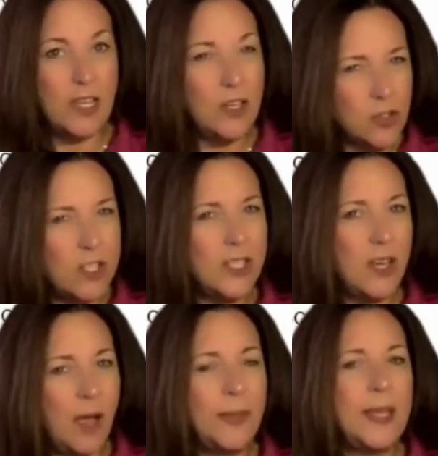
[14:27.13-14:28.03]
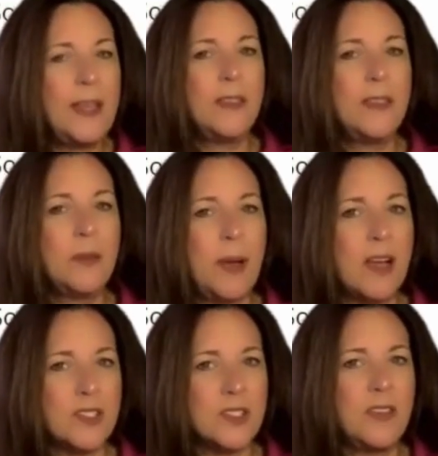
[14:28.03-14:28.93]
They usually come in the
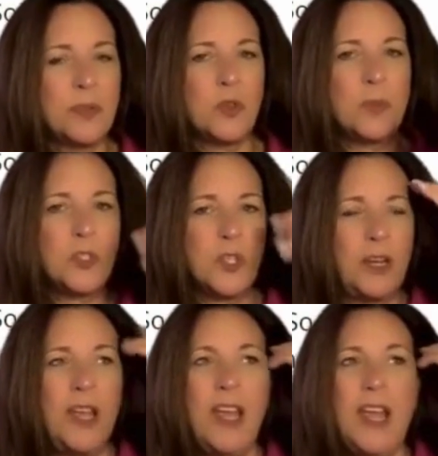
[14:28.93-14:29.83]
box, in the prescription.